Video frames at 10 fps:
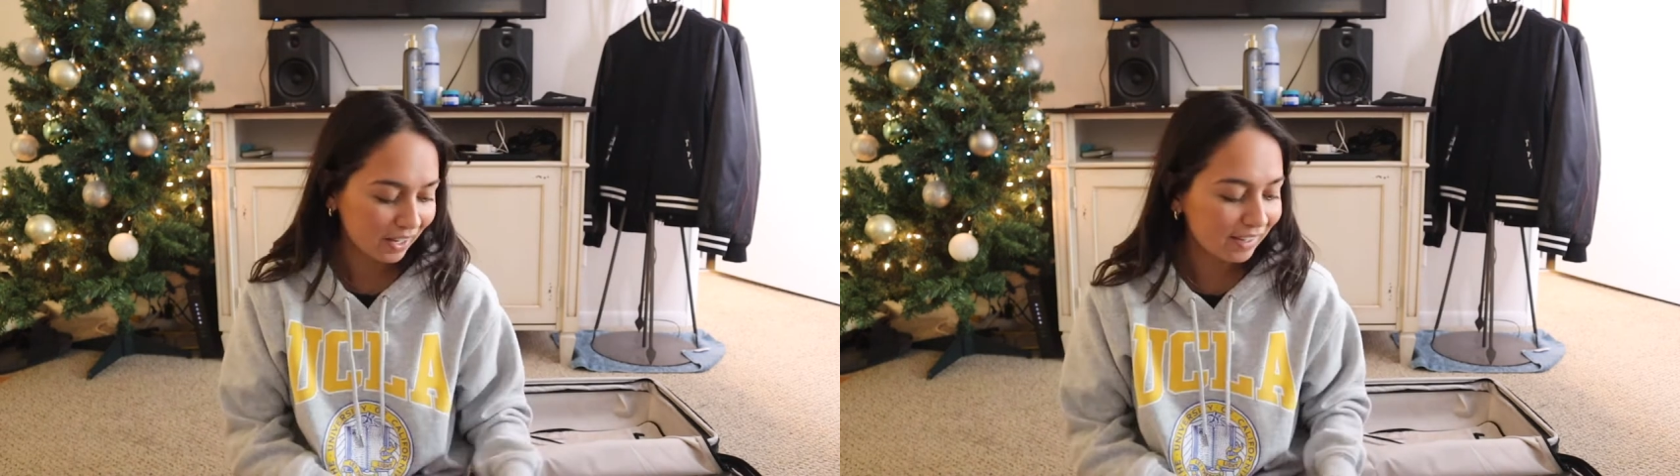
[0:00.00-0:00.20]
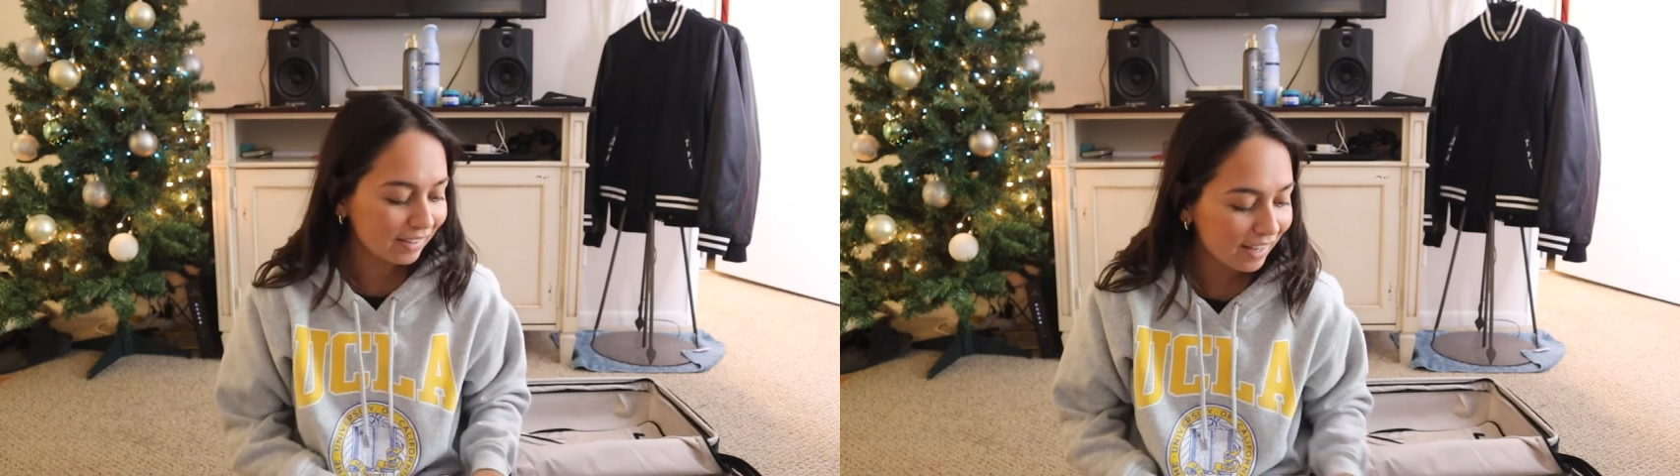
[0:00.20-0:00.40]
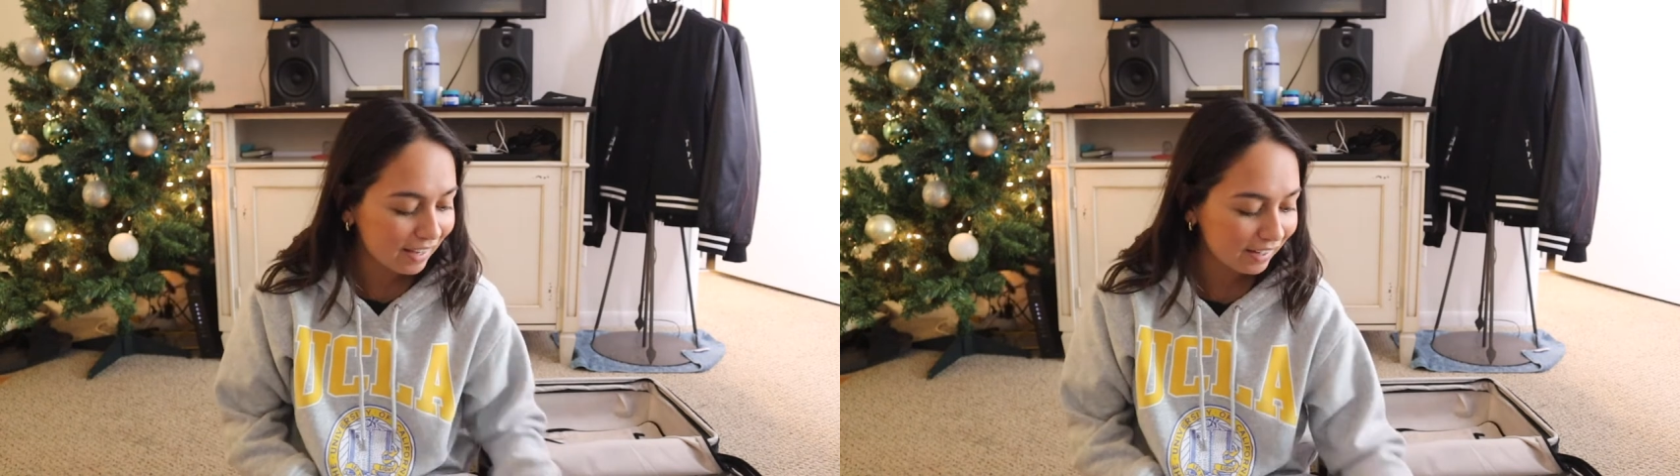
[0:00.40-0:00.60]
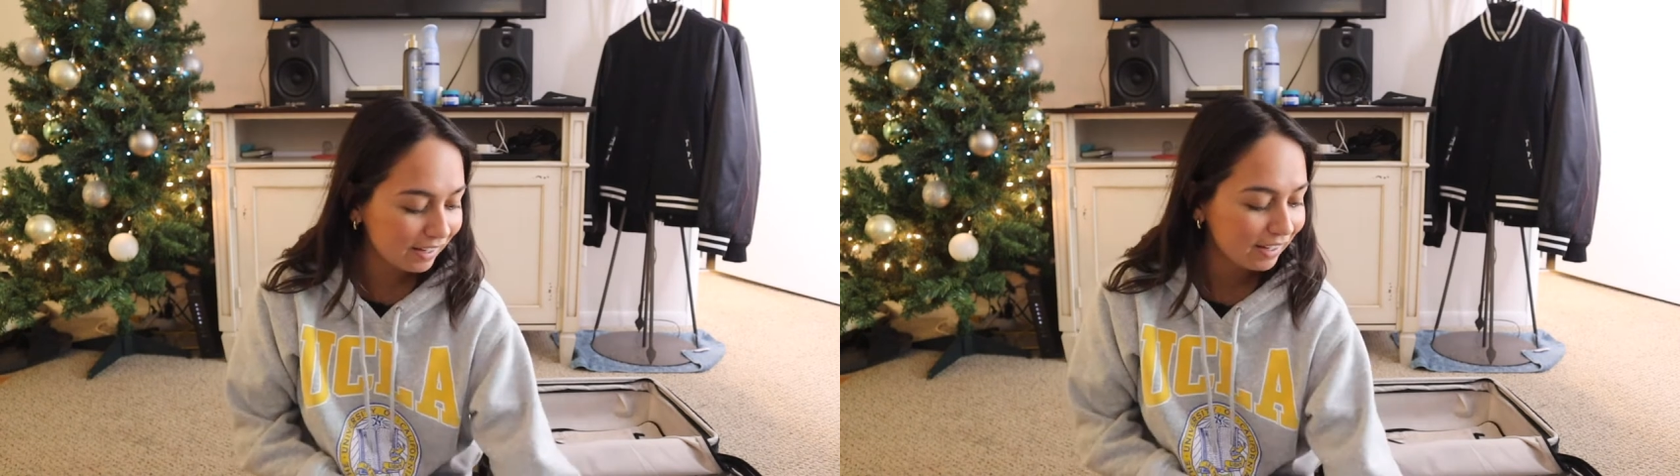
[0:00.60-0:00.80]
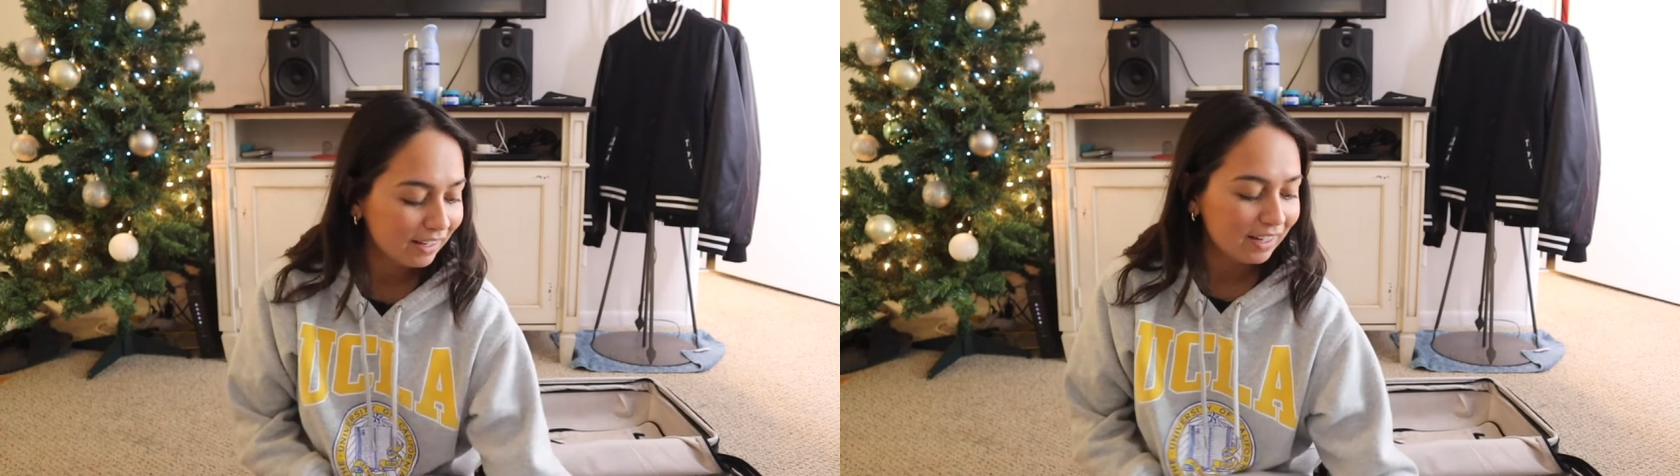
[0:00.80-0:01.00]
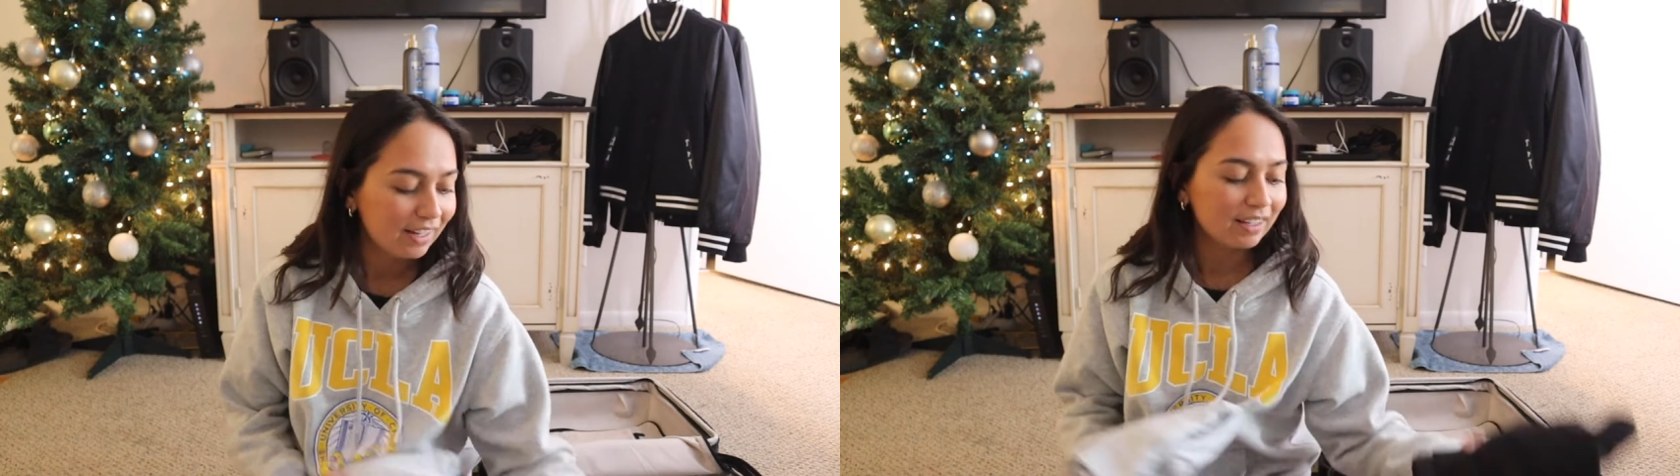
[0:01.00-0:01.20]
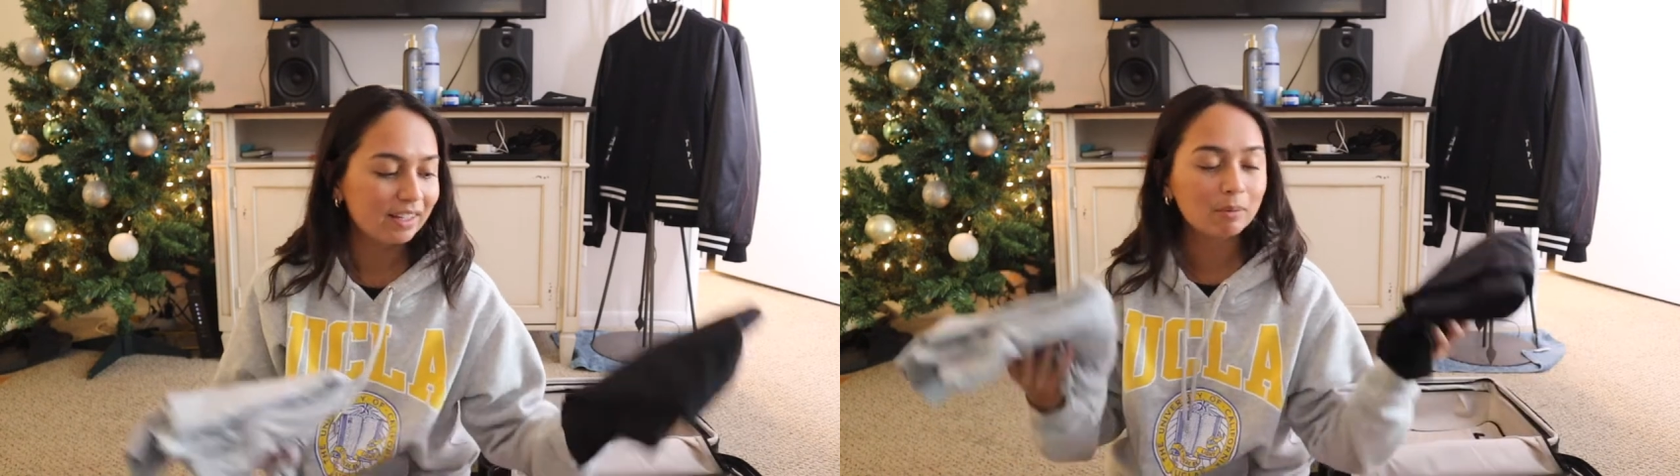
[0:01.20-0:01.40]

And then I think